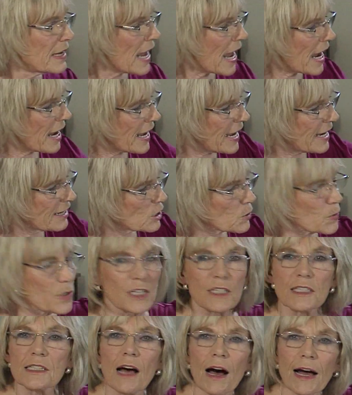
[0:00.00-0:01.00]
Our hands were
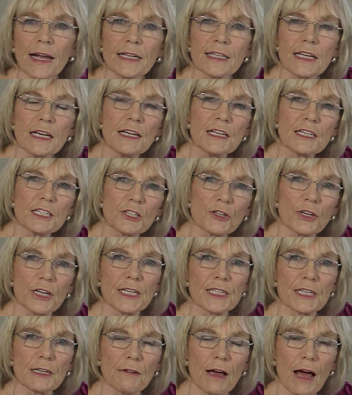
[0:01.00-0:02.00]
designed to
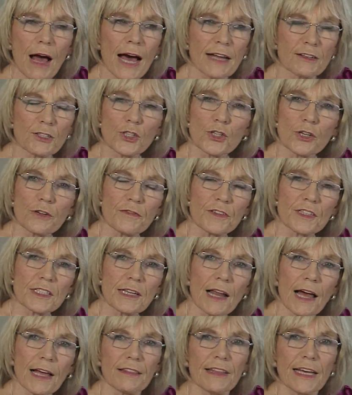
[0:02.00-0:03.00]
hit a hard surface
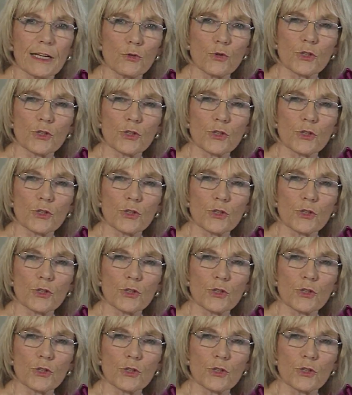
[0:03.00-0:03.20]
like that,